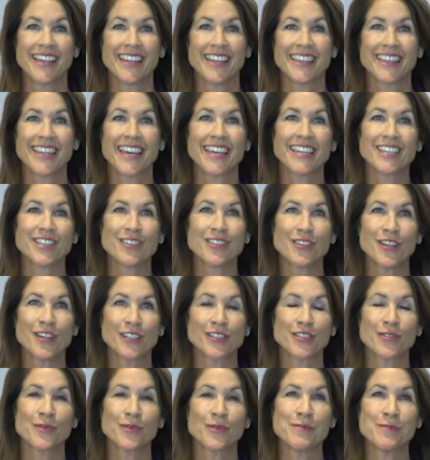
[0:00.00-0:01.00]
Thank you,
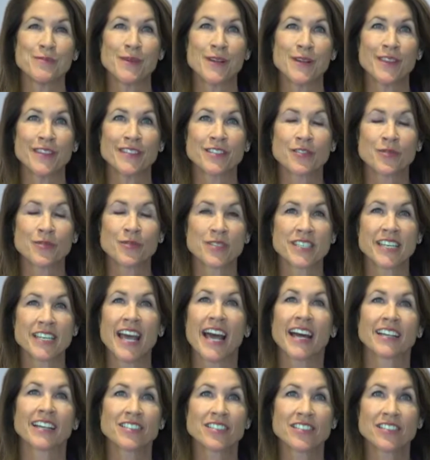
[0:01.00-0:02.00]
Dr. Whitmer. This was an
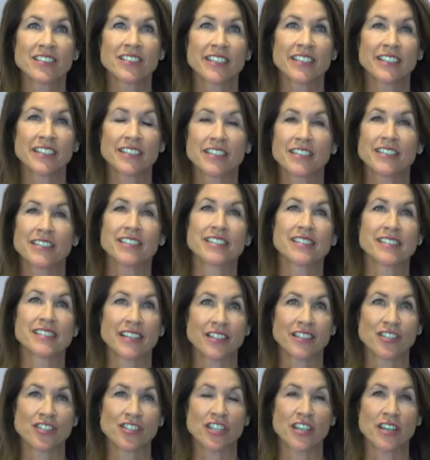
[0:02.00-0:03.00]
excellent
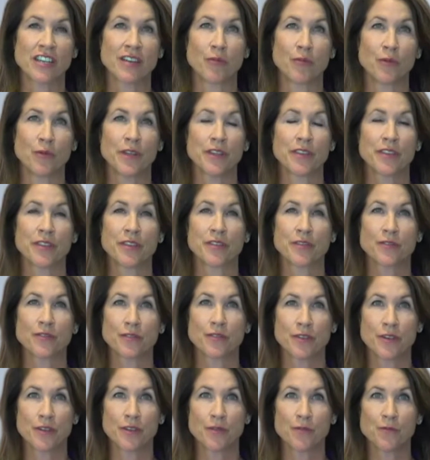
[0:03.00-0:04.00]
discussion with
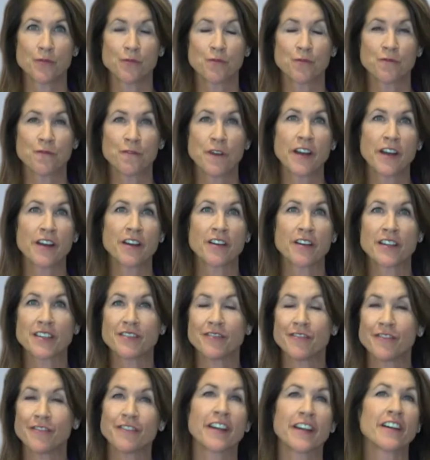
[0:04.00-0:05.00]
very,
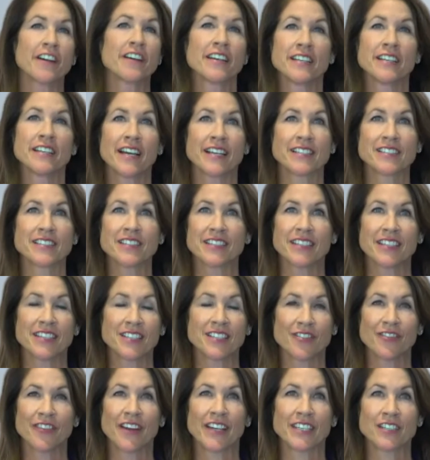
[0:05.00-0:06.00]
very nicely
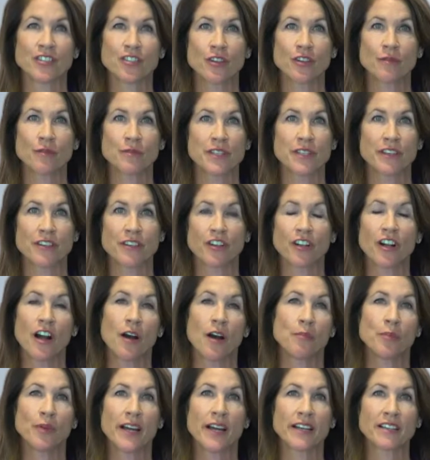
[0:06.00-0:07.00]
defined terms that are
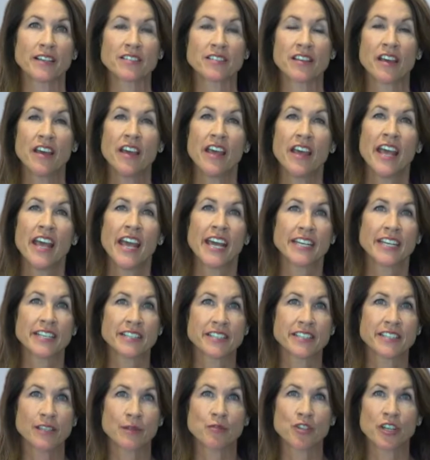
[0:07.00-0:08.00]
complex in a
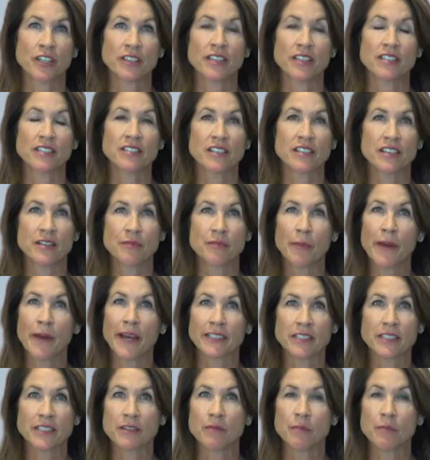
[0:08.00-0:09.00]
subject that's
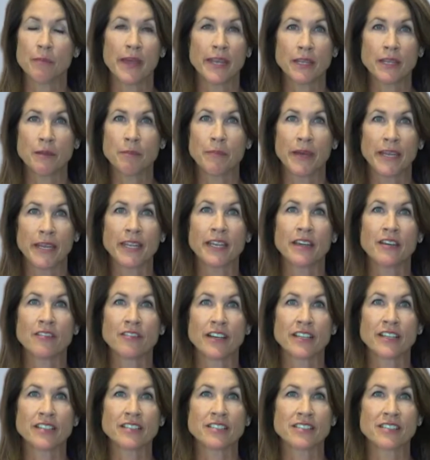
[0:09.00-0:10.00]
impacted many, many of
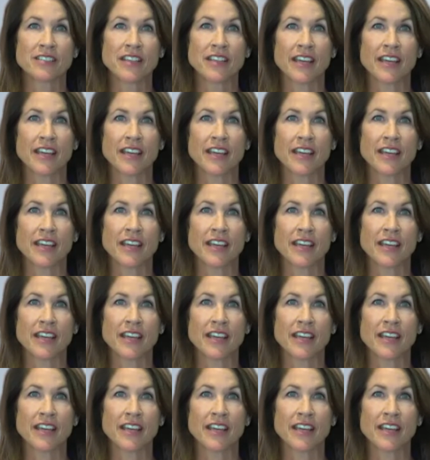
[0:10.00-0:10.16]
us.